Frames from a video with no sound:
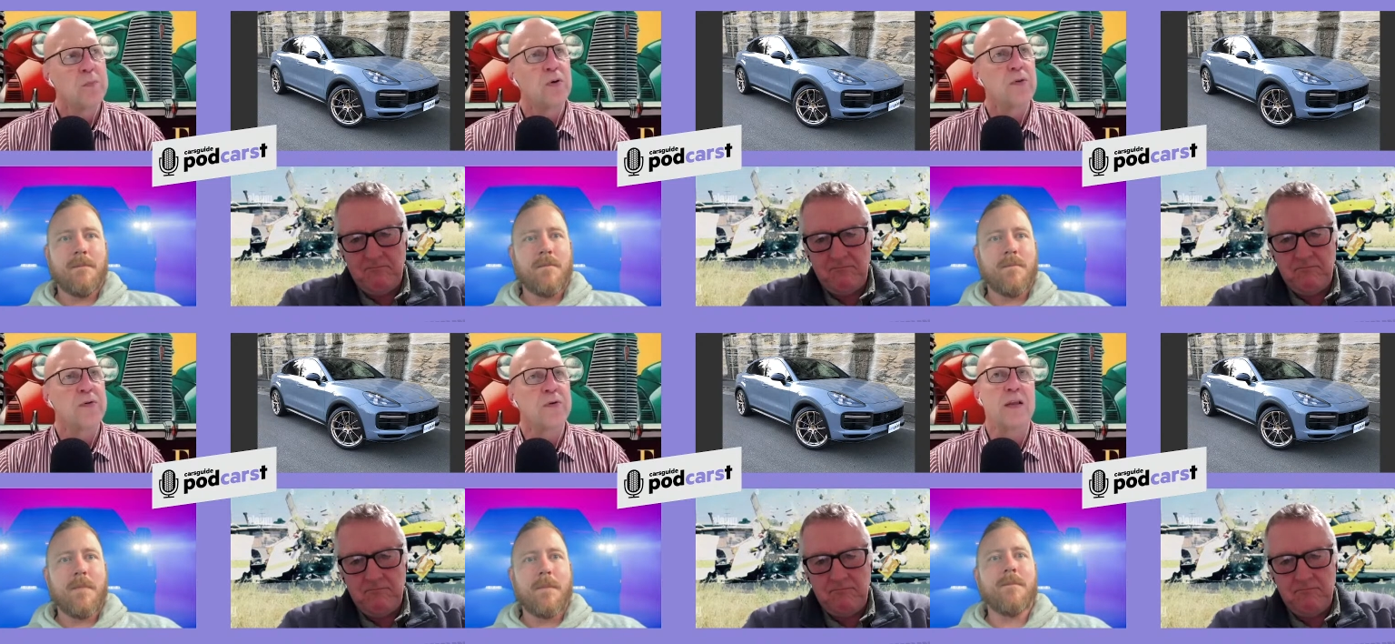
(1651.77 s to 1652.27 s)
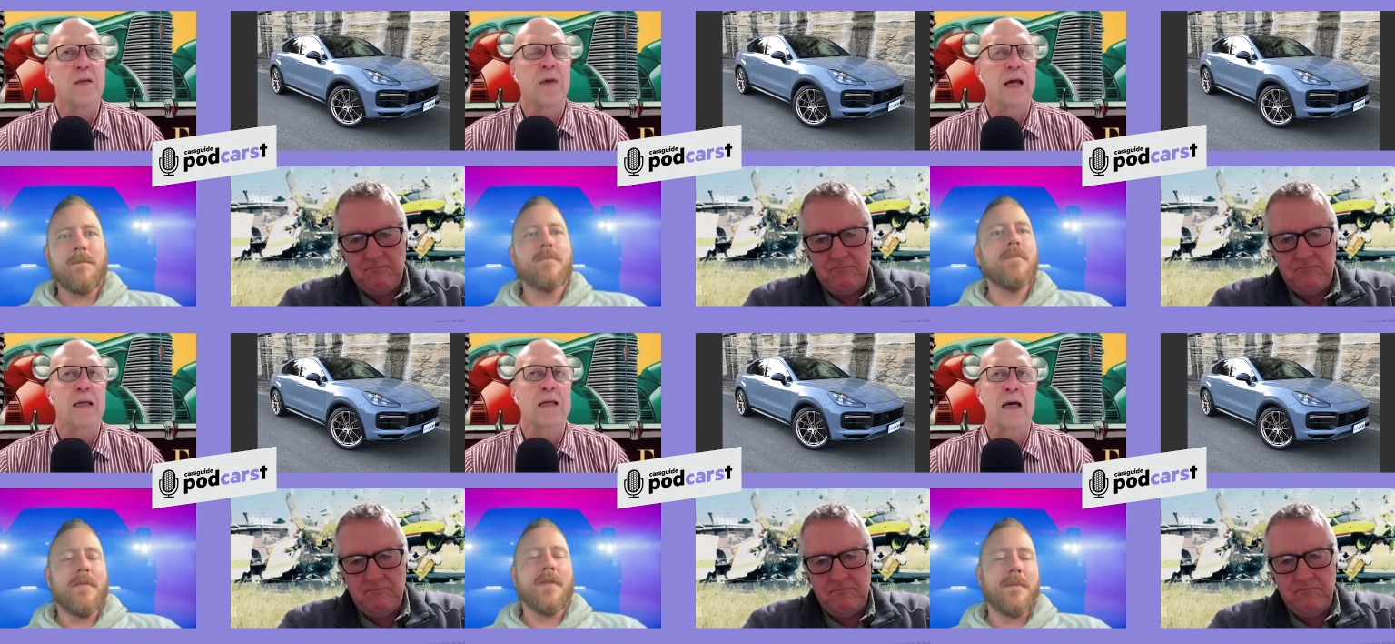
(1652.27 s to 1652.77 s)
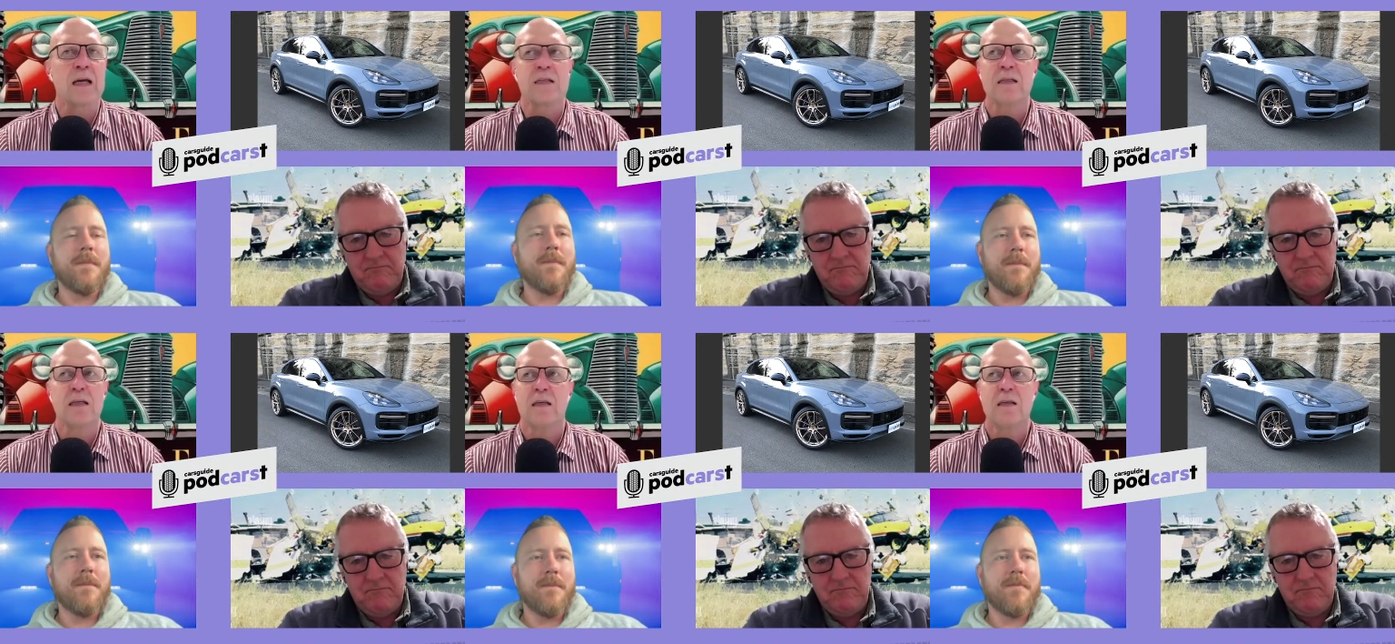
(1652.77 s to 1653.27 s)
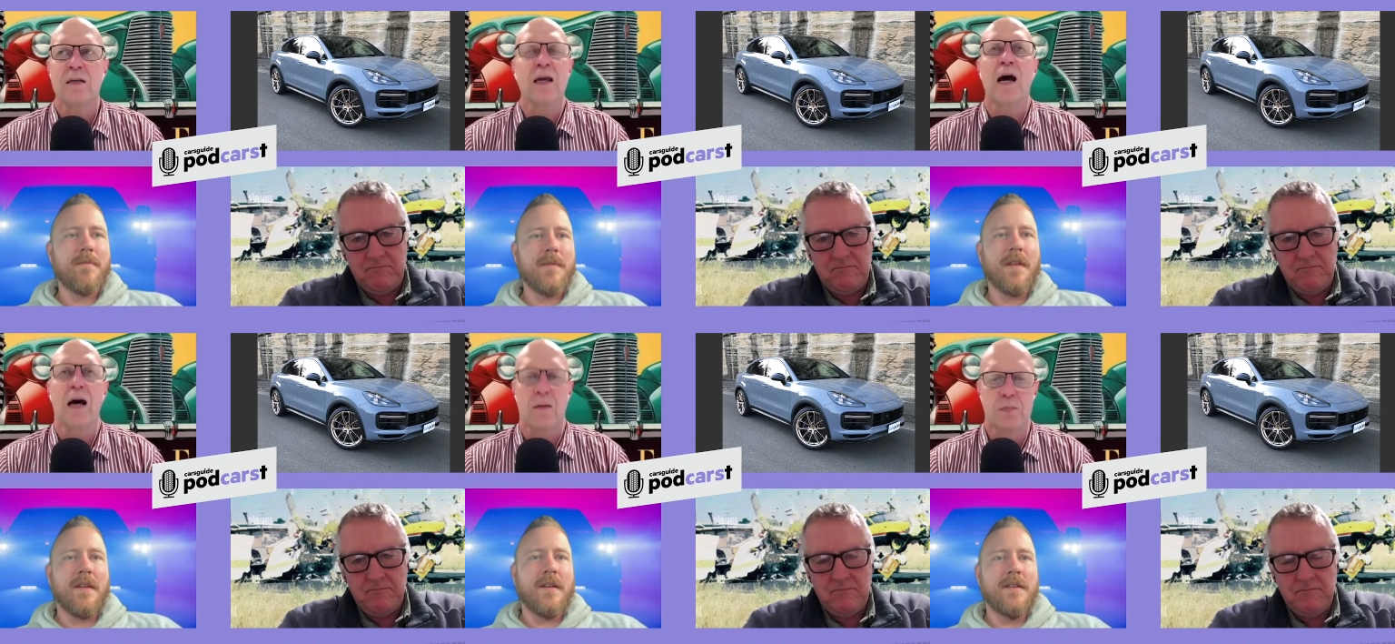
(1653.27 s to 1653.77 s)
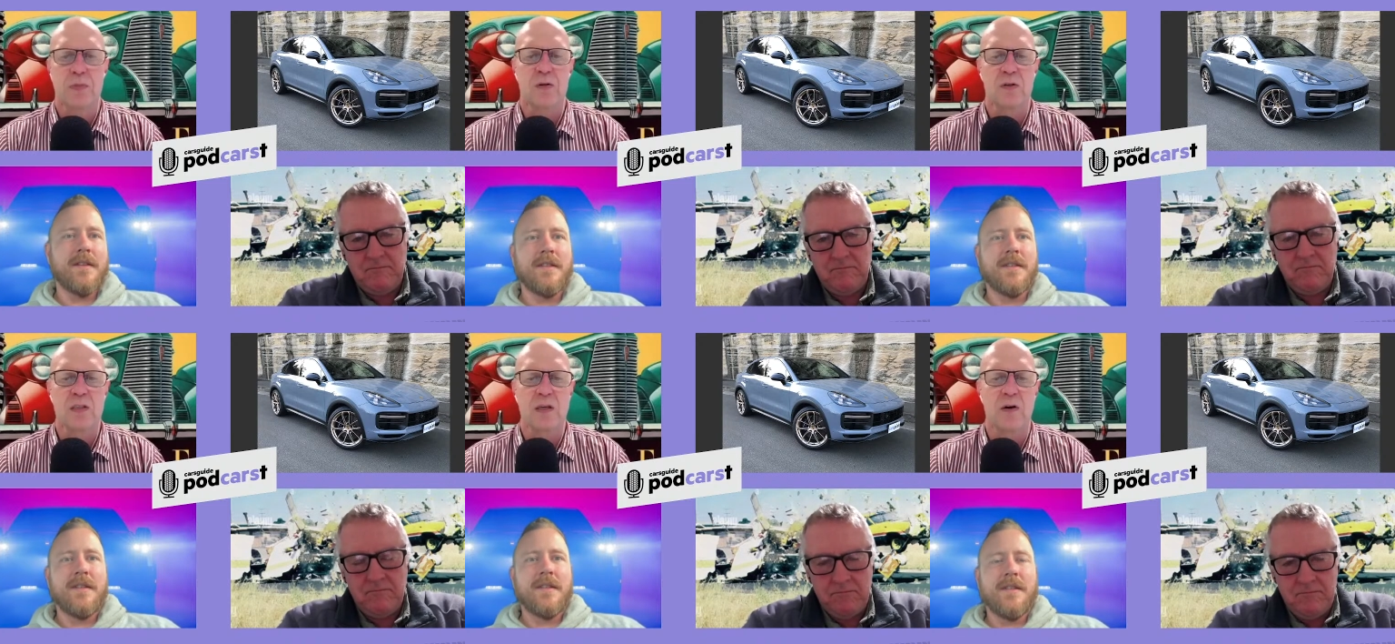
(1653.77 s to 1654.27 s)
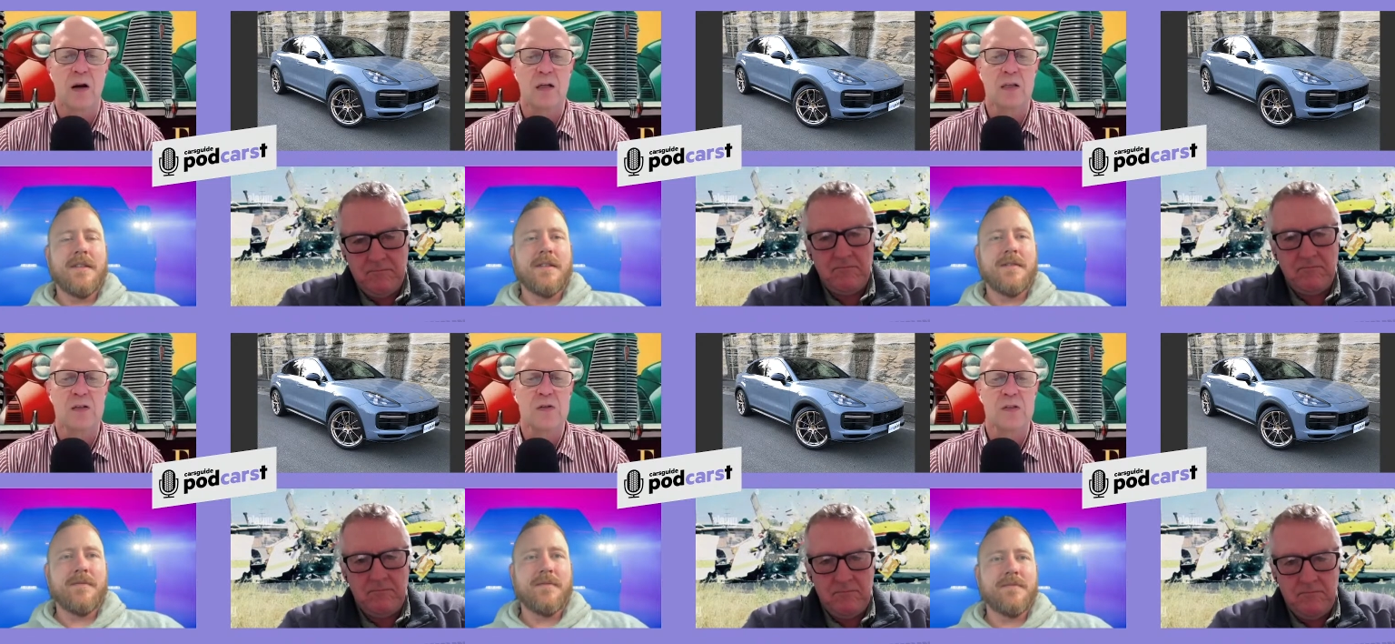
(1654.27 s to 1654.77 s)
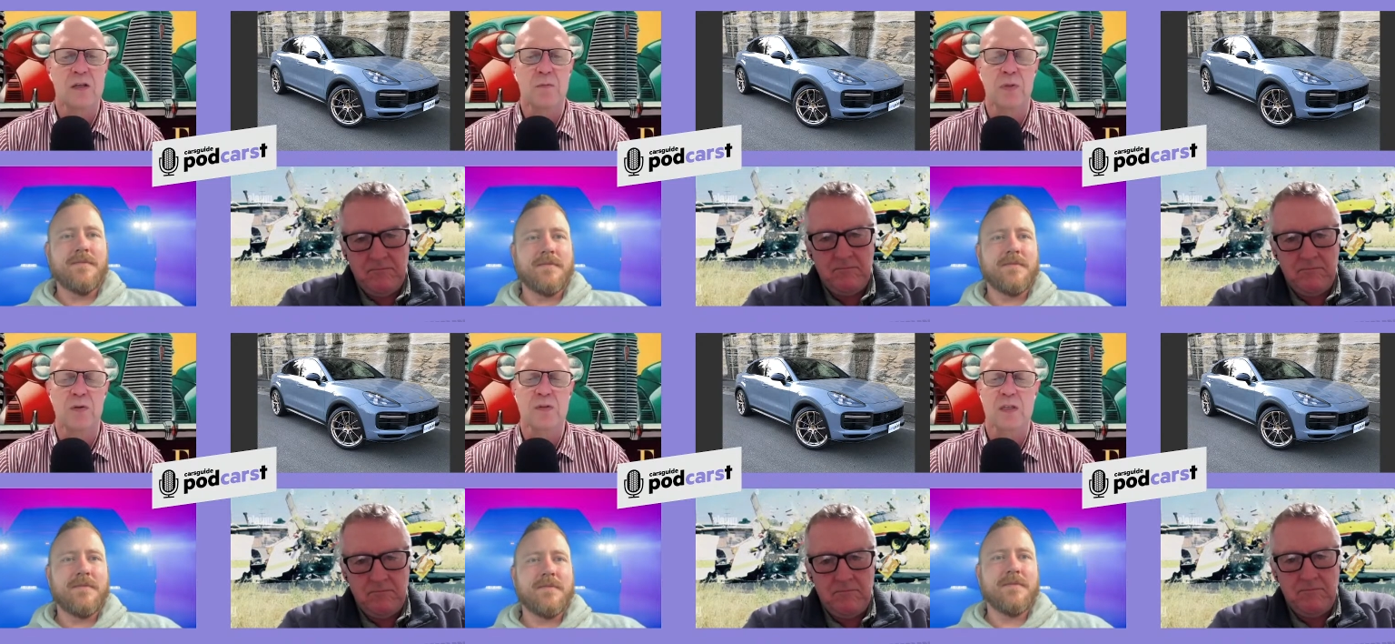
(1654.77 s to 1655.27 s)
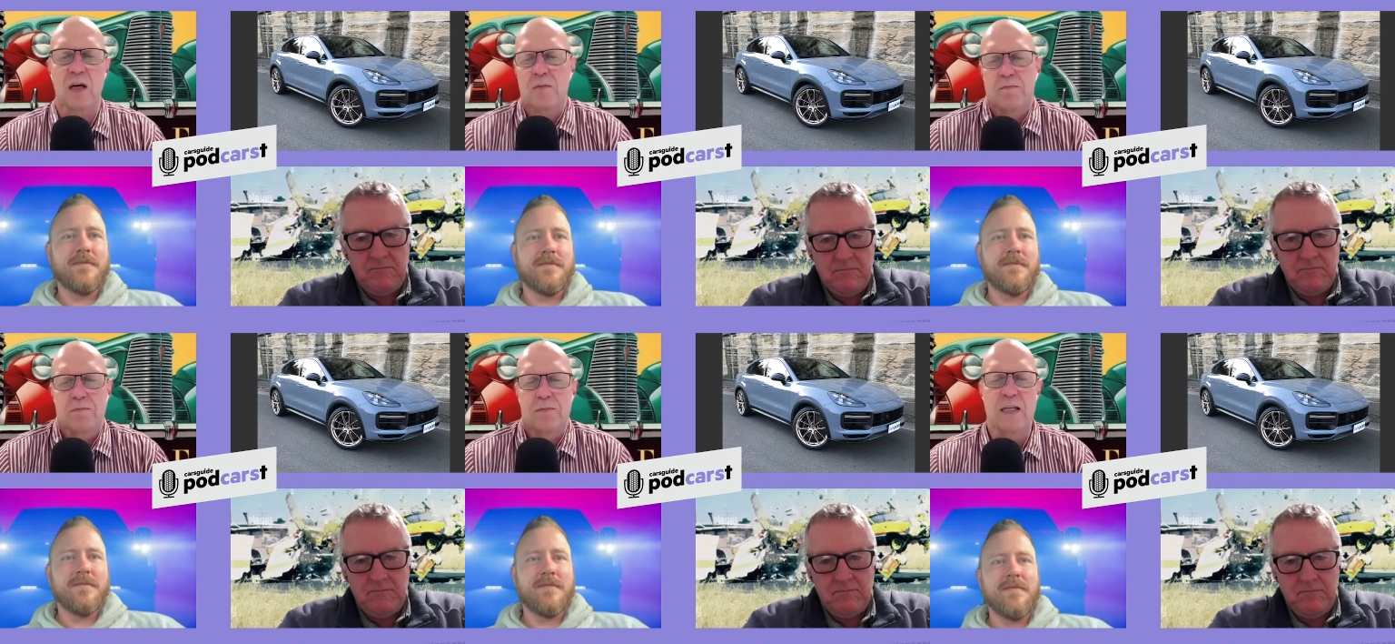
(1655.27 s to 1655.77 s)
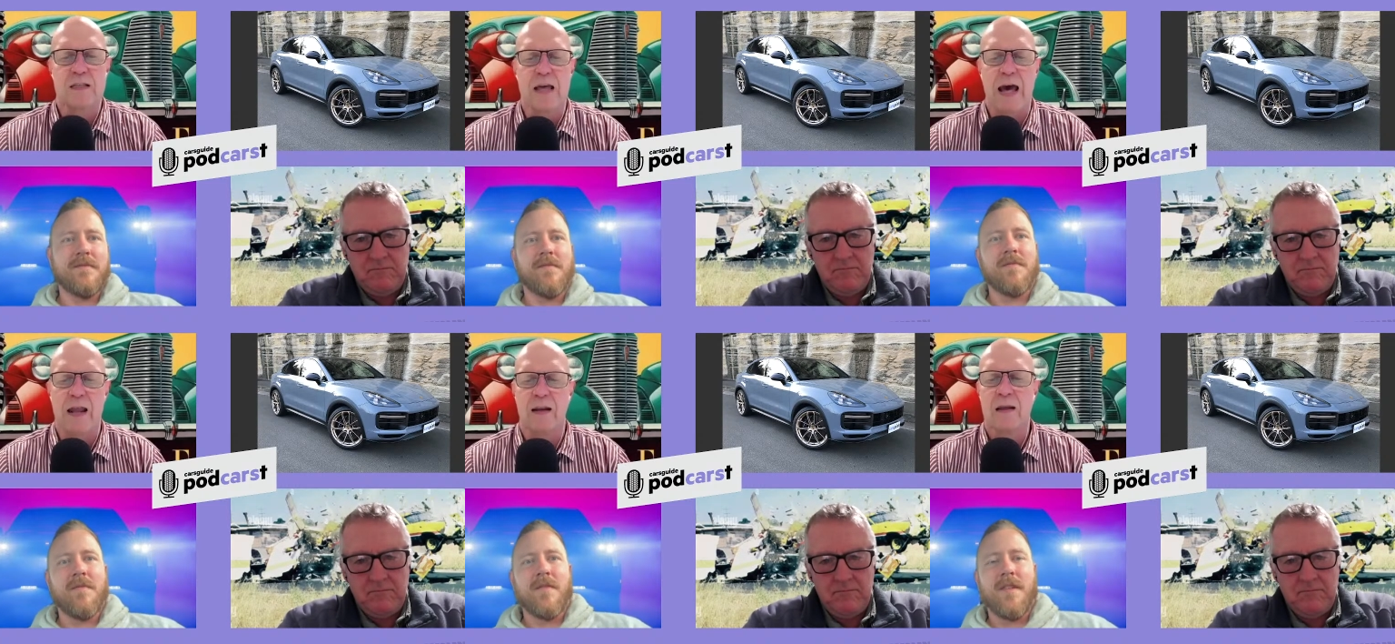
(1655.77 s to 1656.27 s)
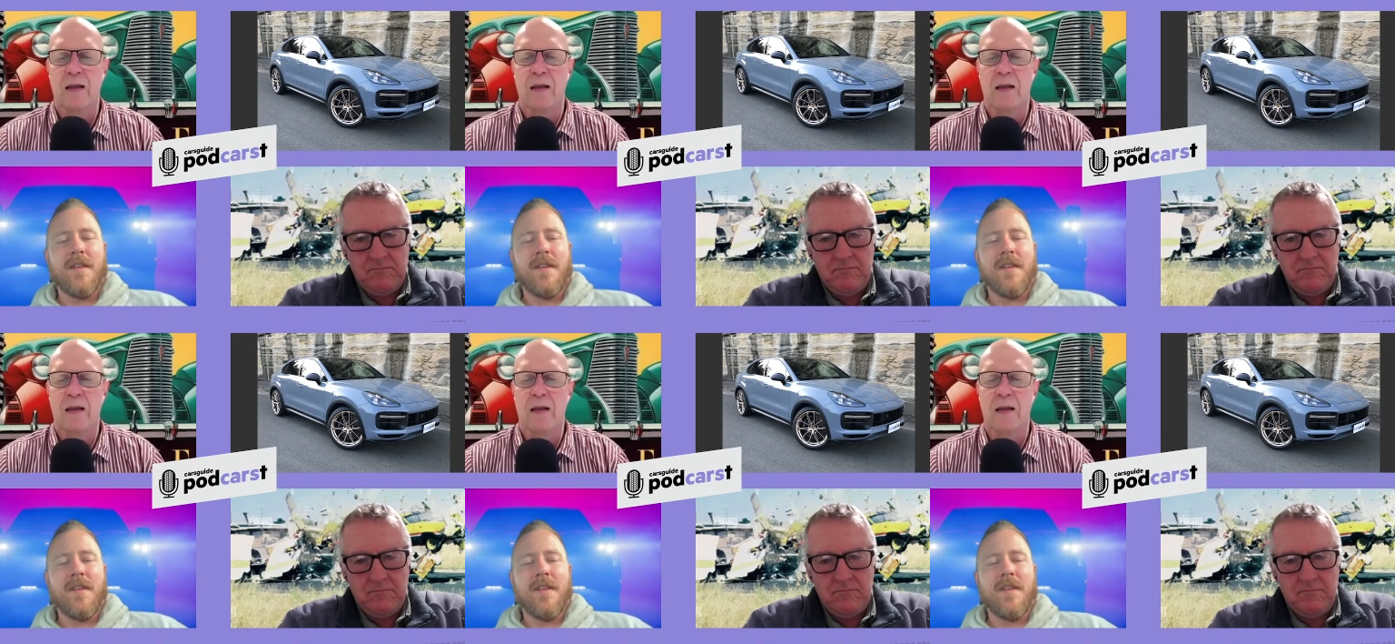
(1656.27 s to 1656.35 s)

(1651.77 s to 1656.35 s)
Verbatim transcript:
Speaker 1: to put three in the back occasionally, you can't because there are only two seat belts. So there's that.